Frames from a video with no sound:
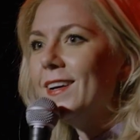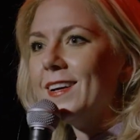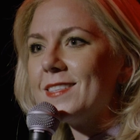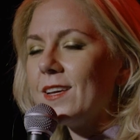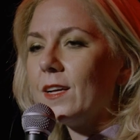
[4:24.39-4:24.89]

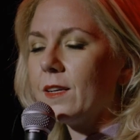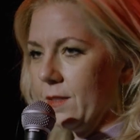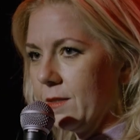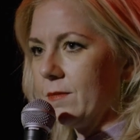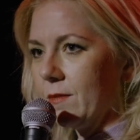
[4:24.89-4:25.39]
is like,
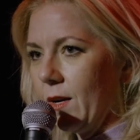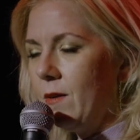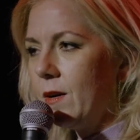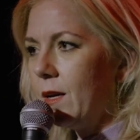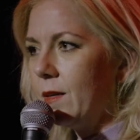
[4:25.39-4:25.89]
"All
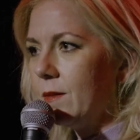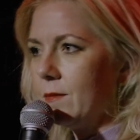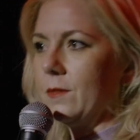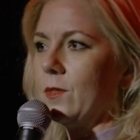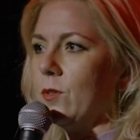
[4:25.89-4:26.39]
right,
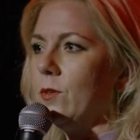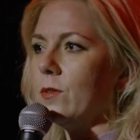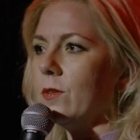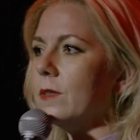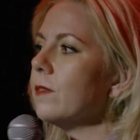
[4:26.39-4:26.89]

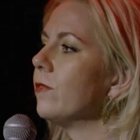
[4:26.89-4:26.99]
cool."